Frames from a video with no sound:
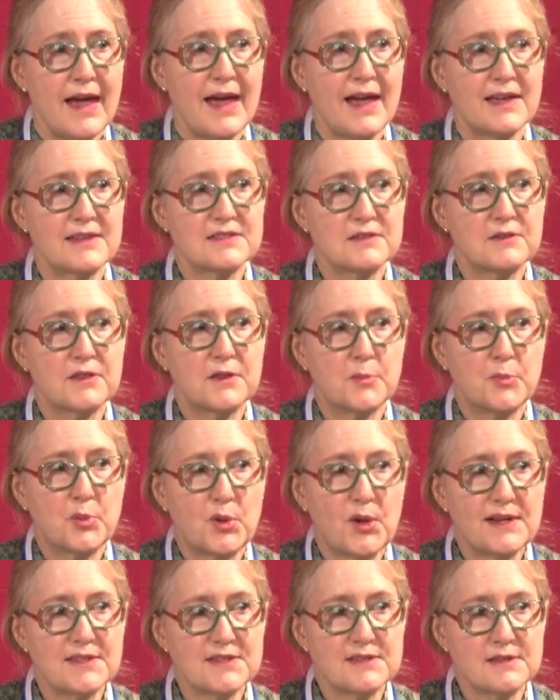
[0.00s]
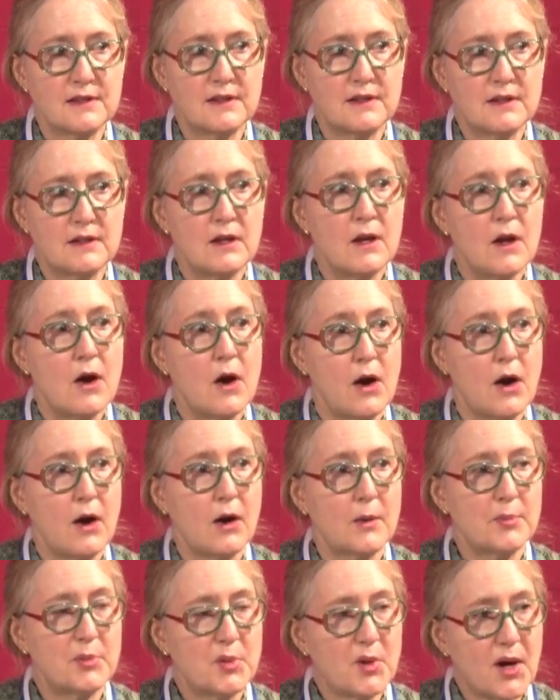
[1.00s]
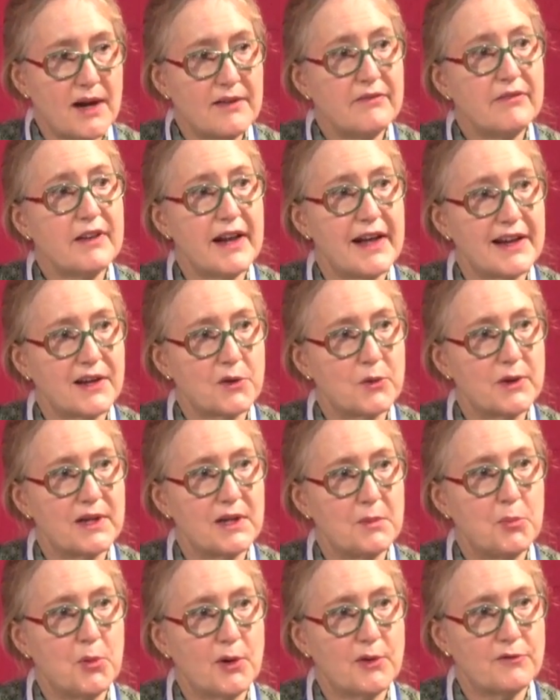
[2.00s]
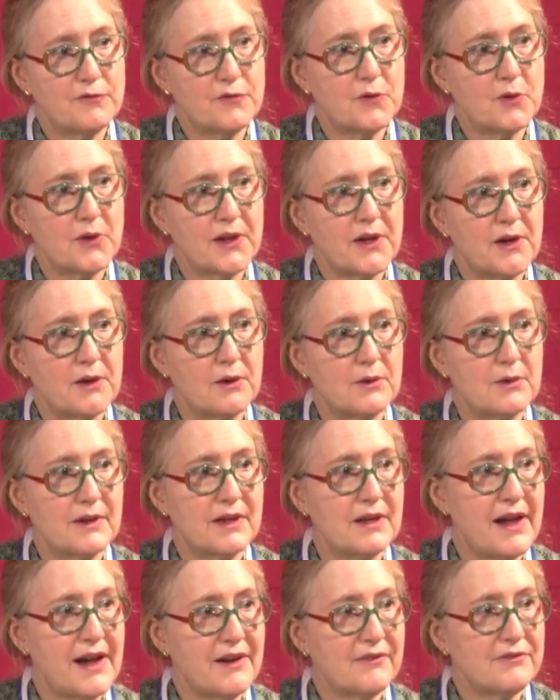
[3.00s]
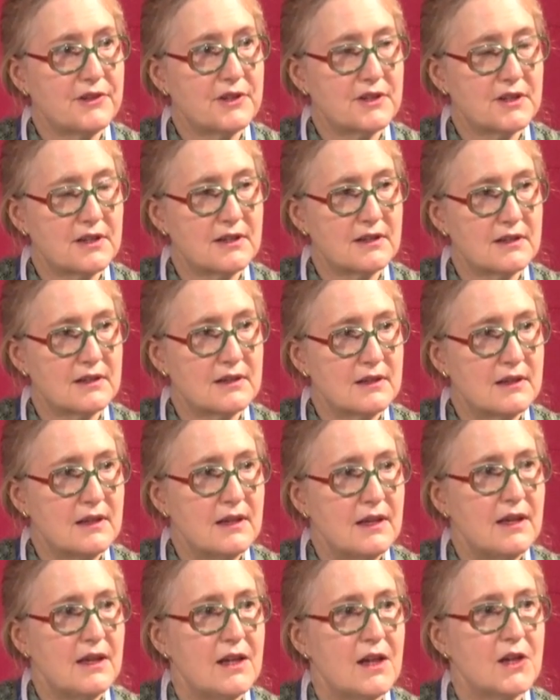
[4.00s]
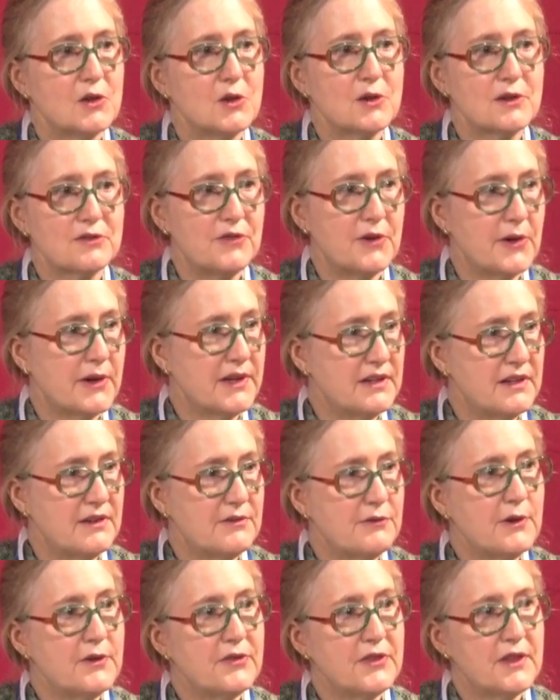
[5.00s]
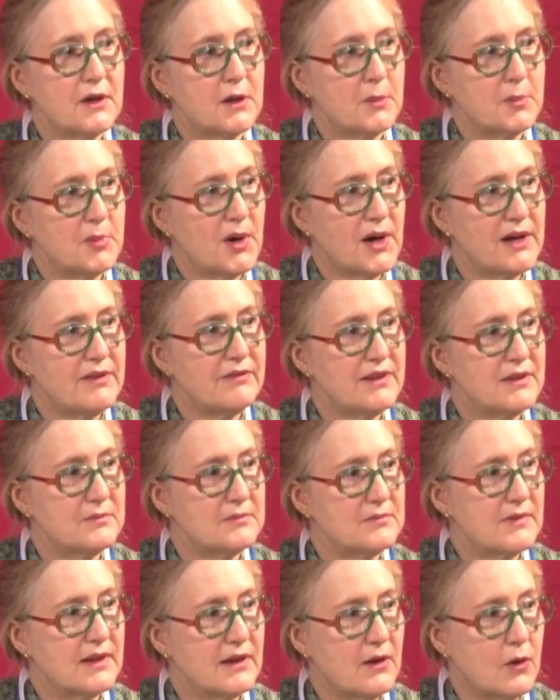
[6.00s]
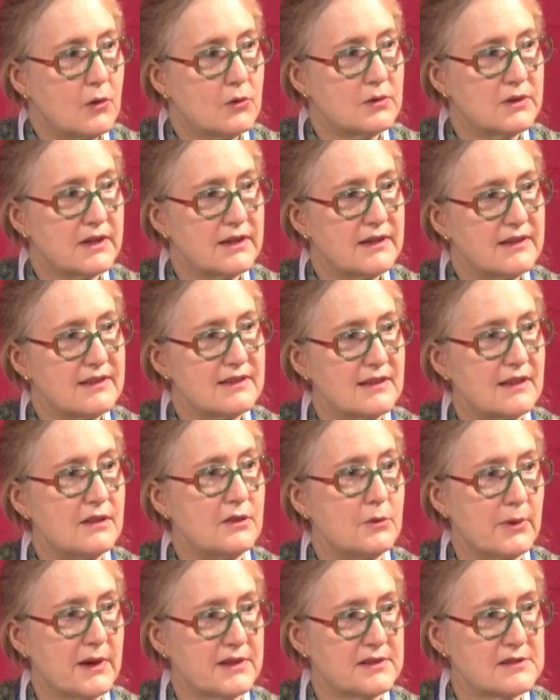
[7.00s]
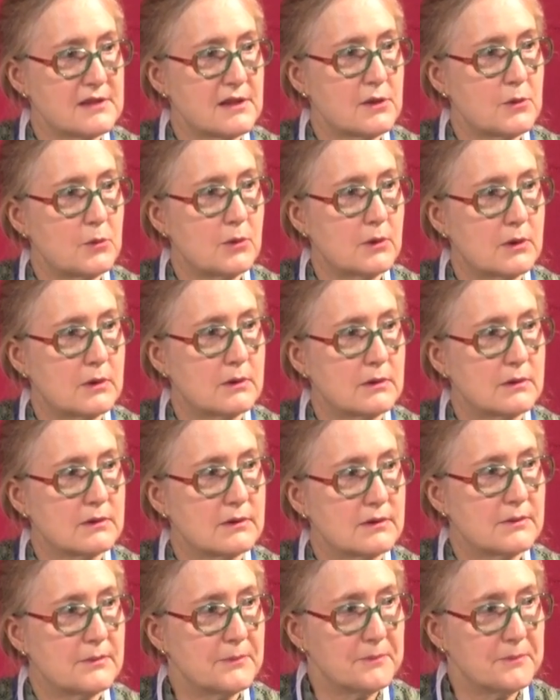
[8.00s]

As of the present, our private equity portfolio in Africa looks very different than our private holdings in the rest of the world.